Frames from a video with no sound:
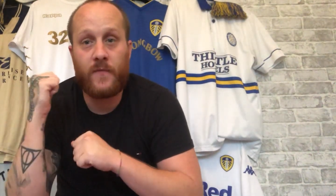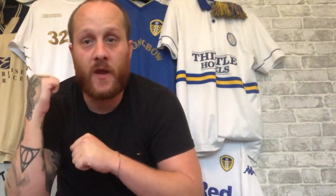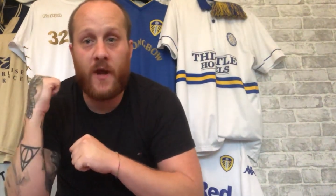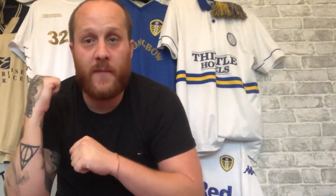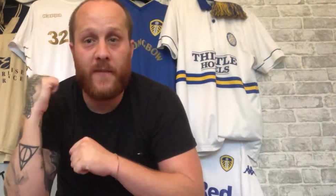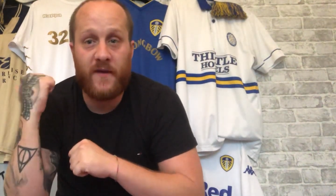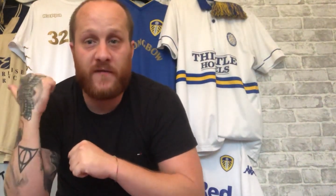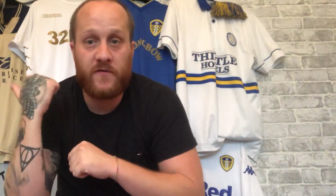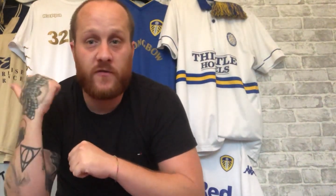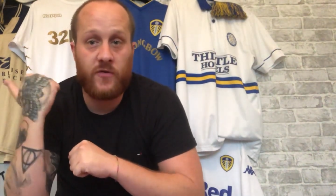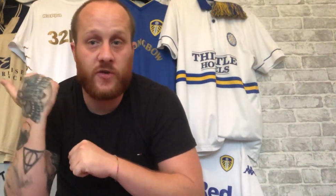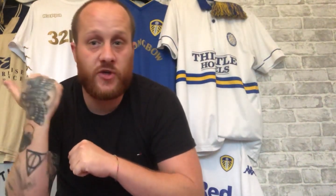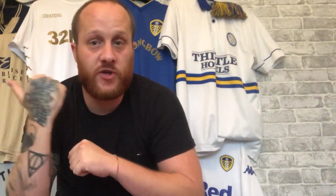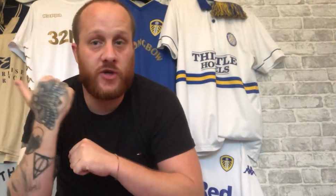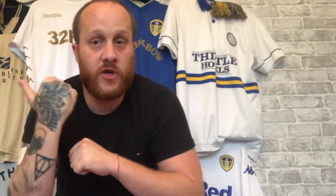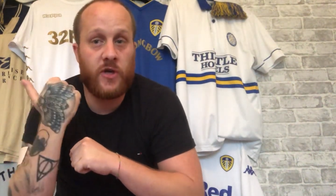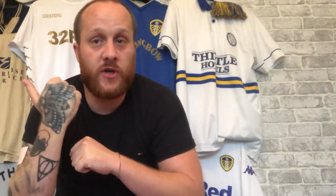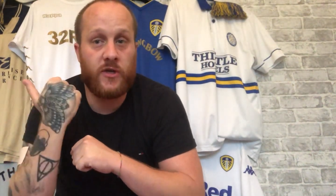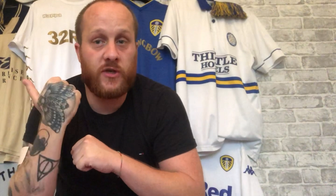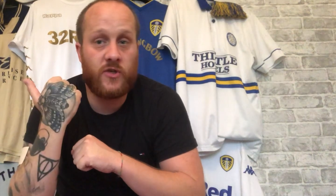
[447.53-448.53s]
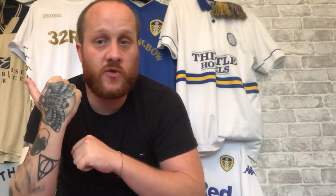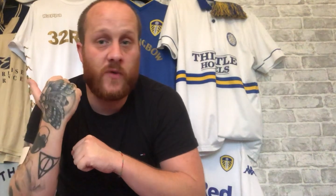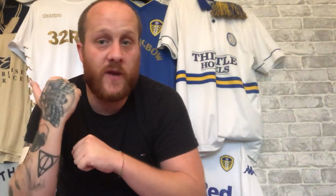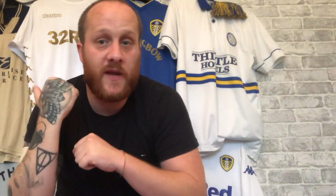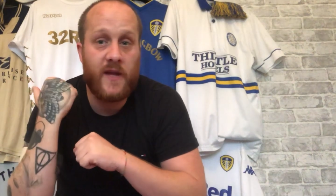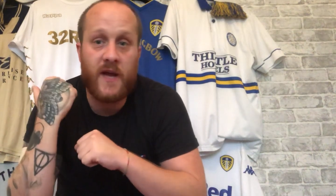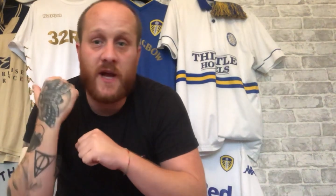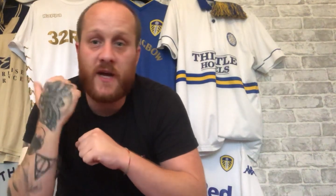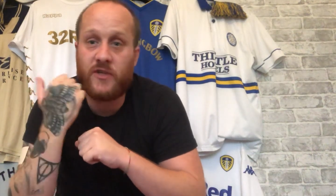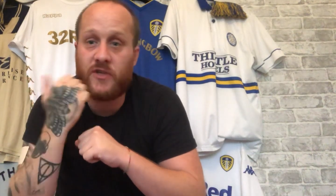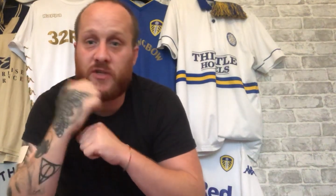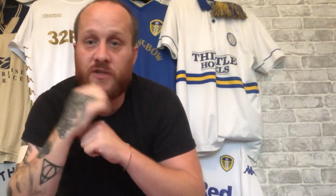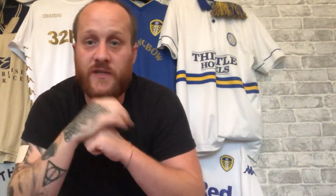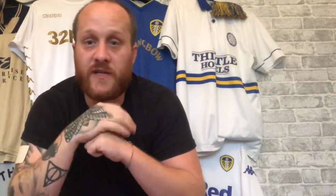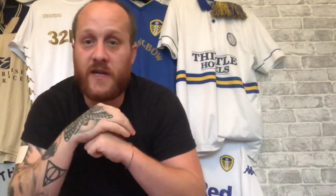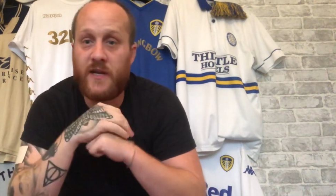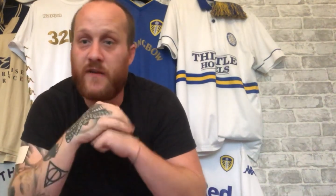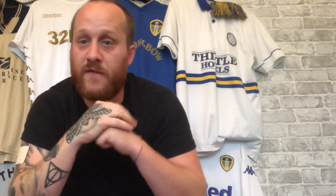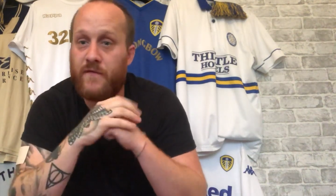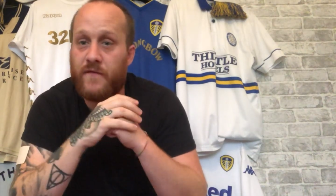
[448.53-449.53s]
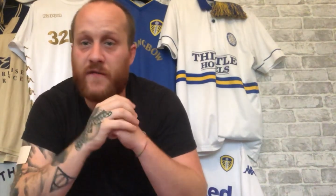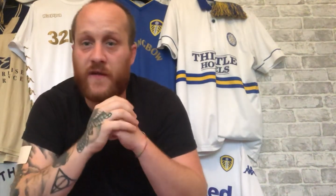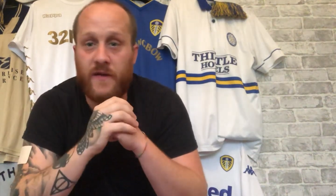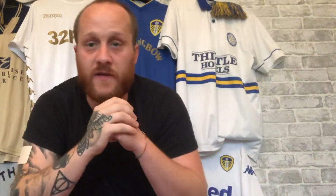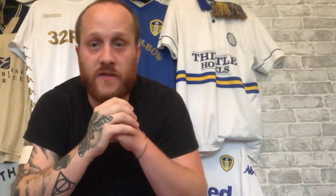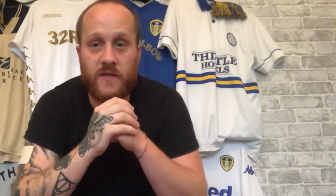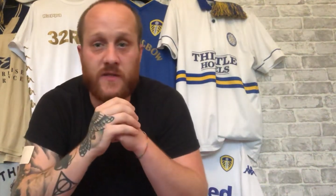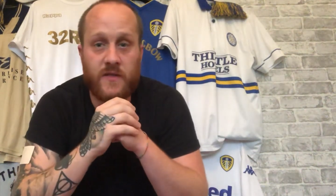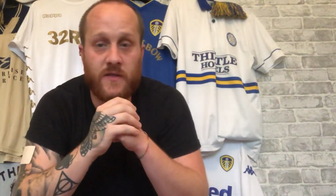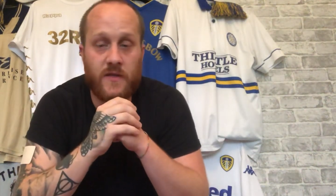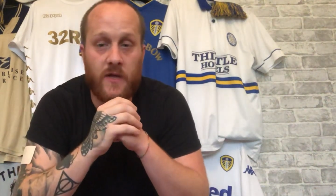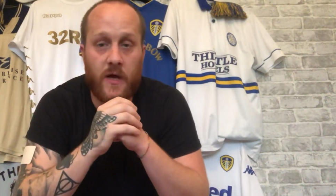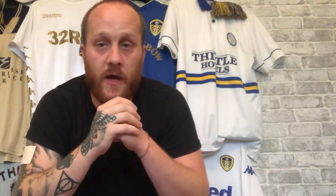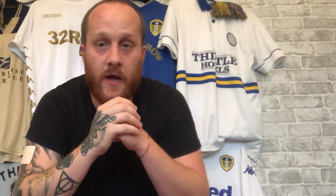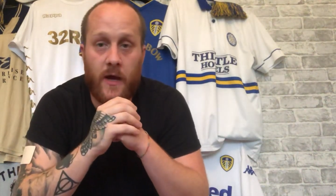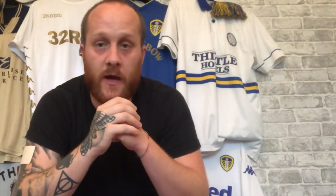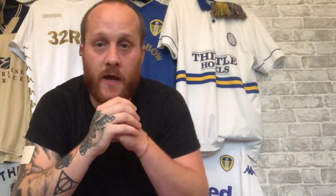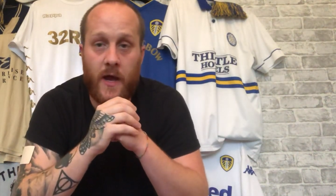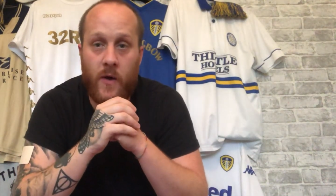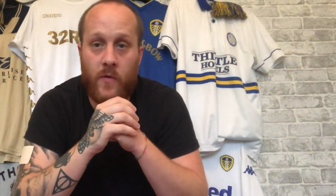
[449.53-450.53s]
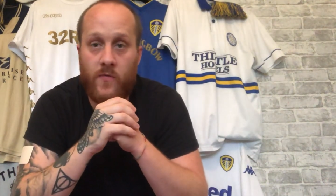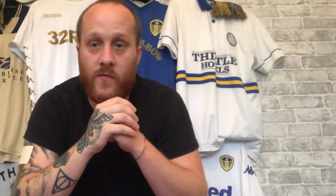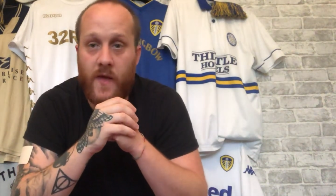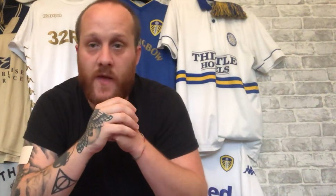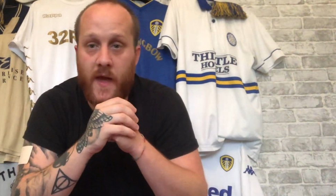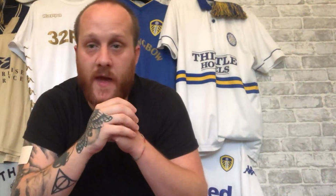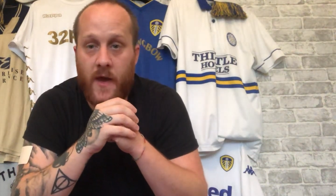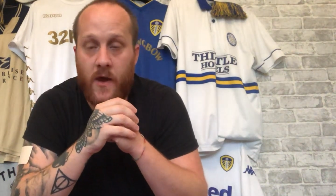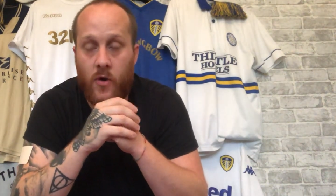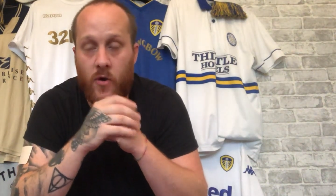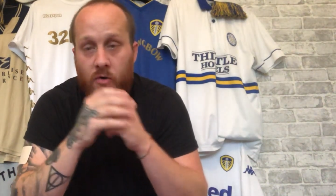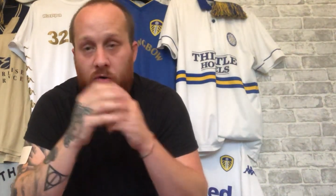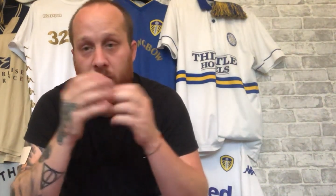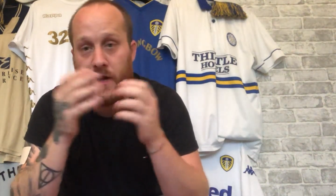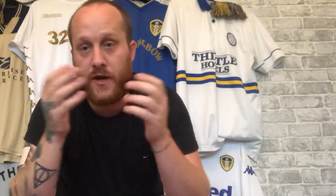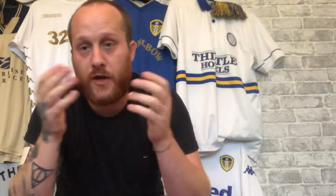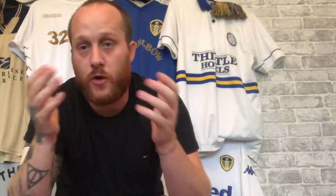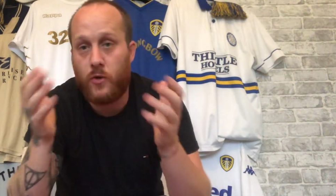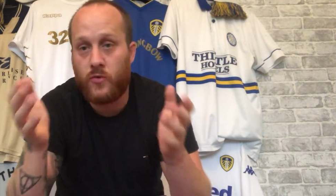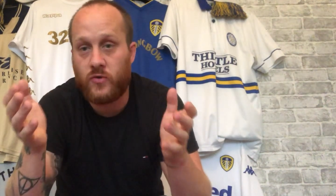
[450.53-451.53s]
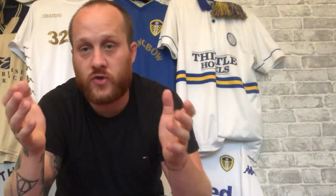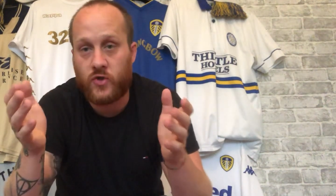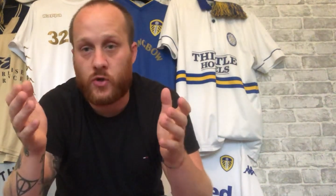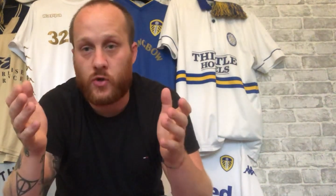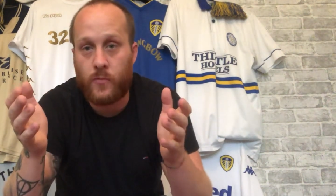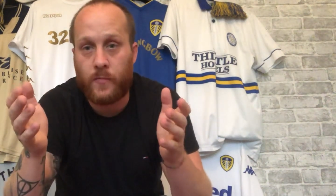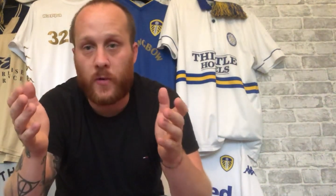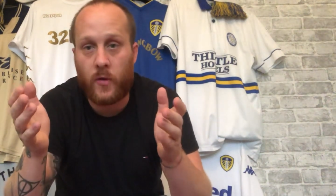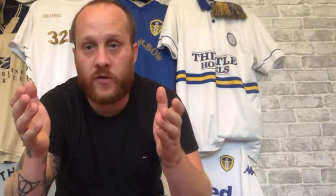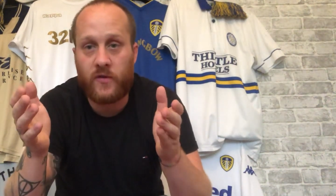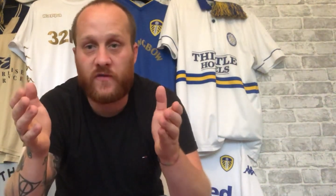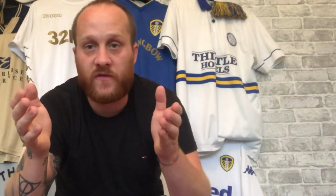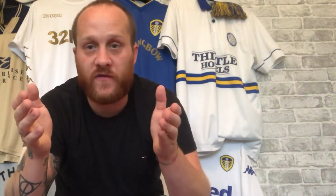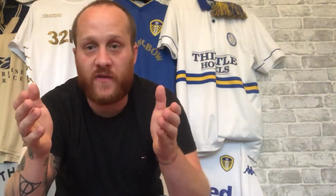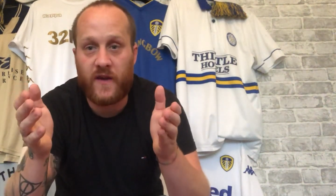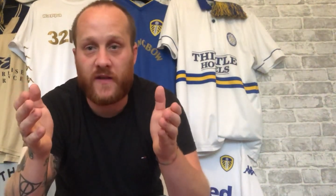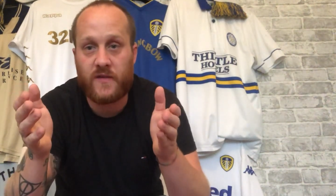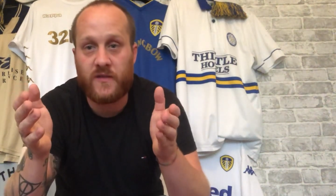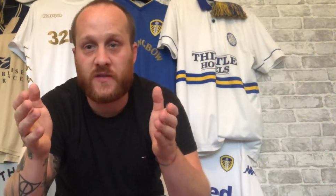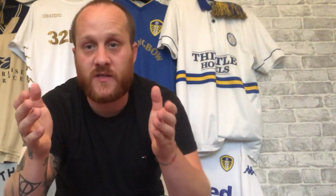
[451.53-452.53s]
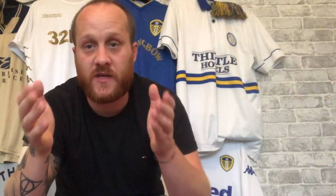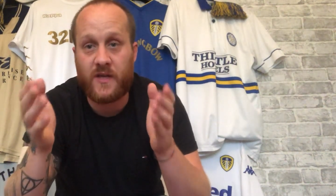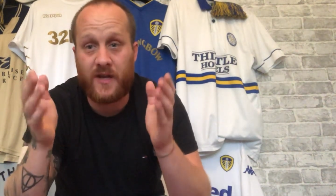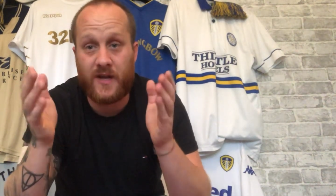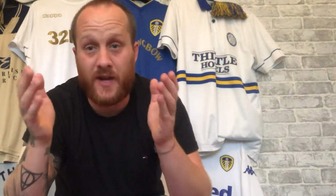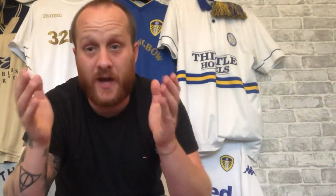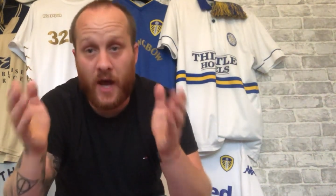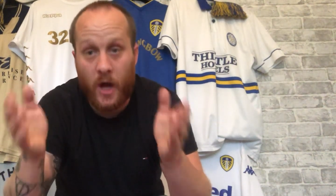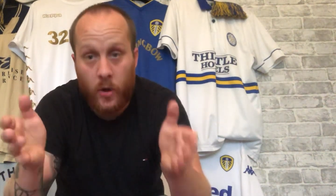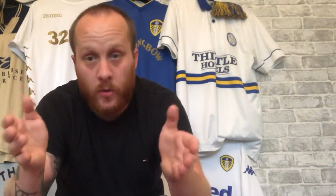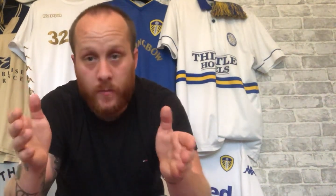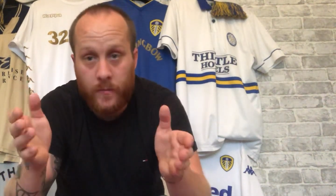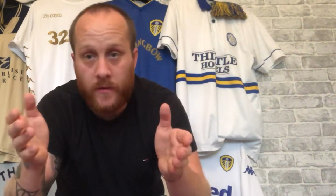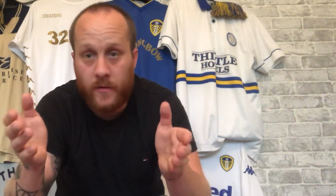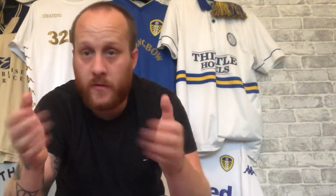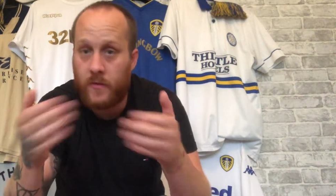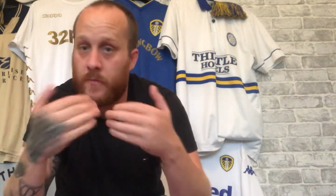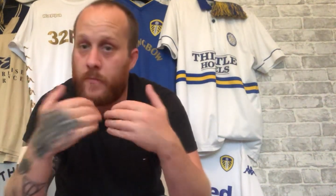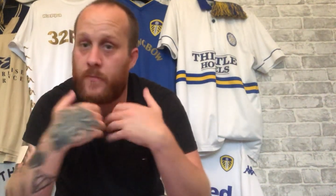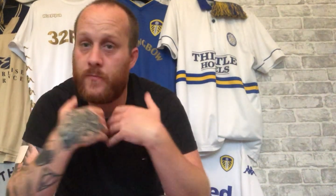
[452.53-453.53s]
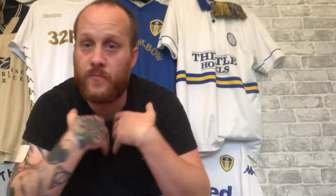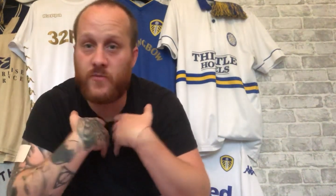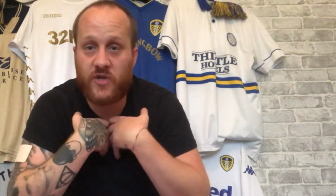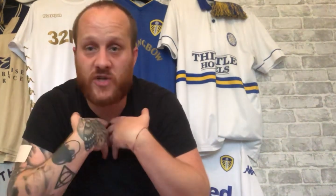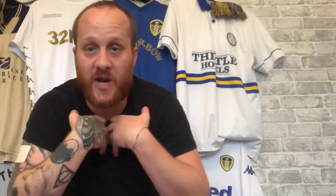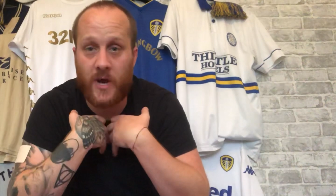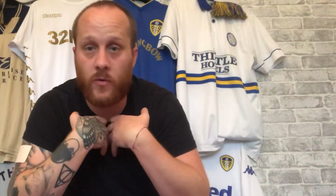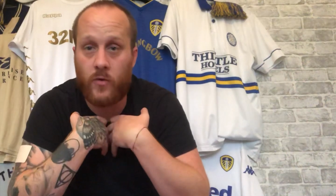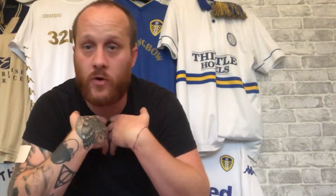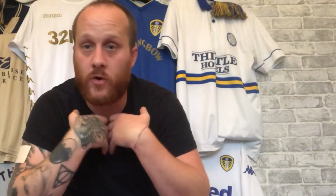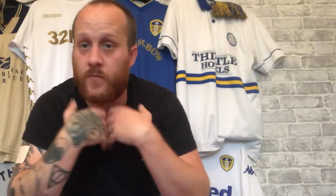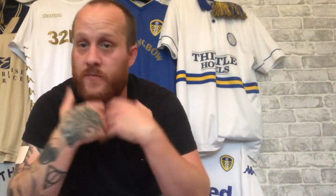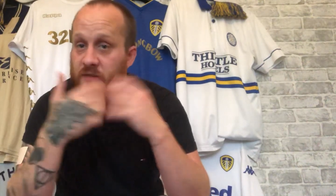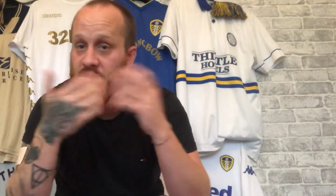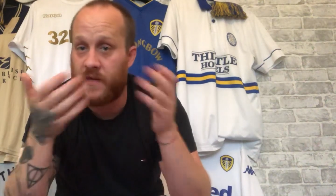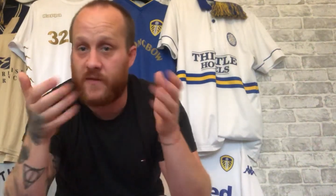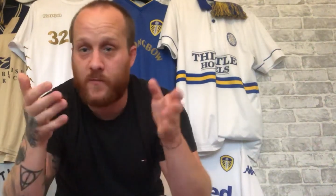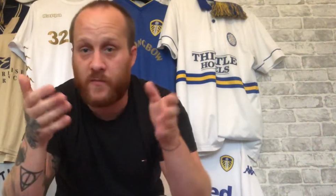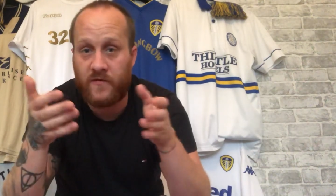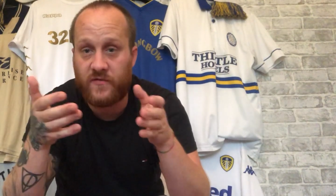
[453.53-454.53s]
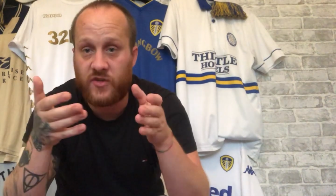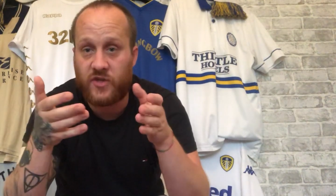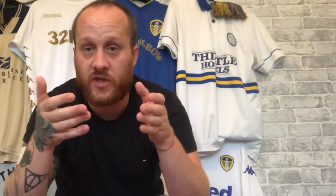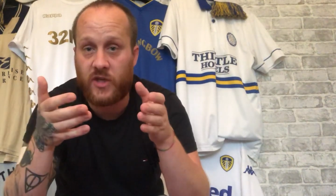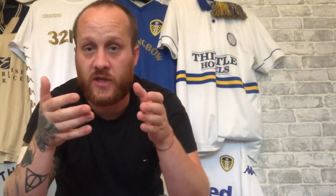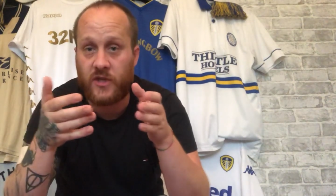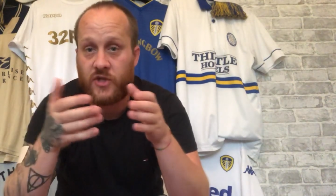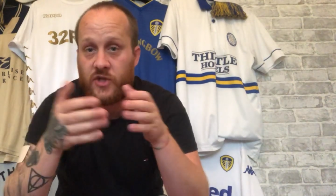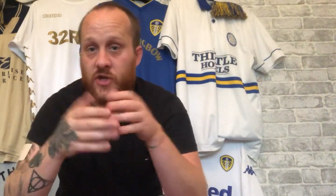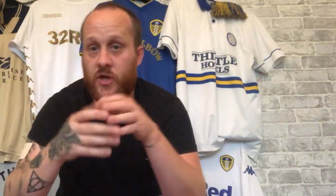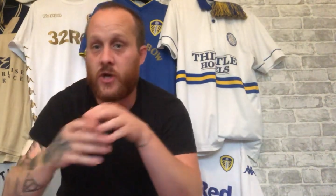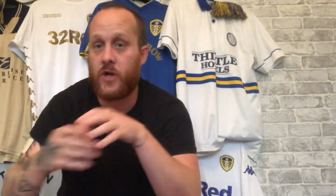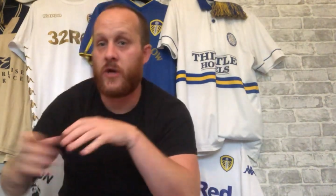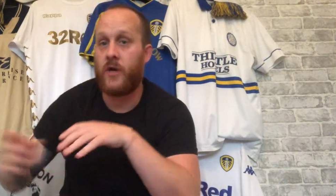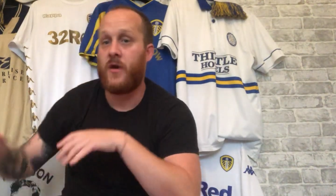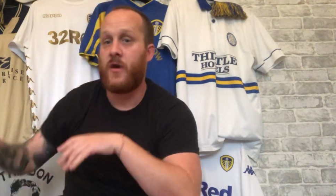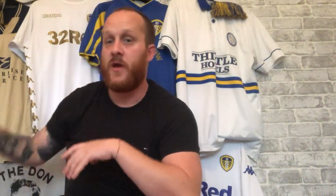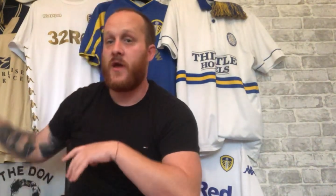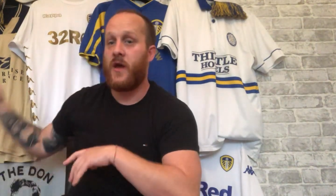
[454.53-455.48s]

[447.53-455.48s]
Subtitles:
I'm after a shirt. So any Argentinian fans out there, or any Newell's Old Boys fans that can help, shout up. Same with a Chile shirt.